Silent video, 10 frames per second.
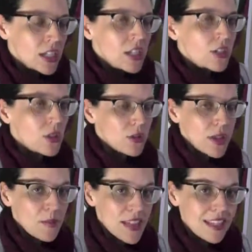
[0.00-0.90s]
So
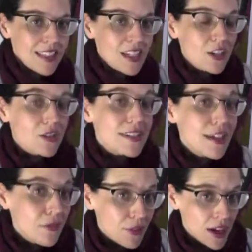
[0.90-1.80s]
some things that are
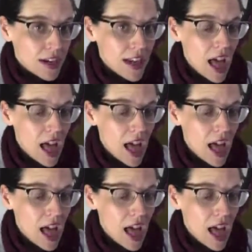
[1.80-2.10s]
different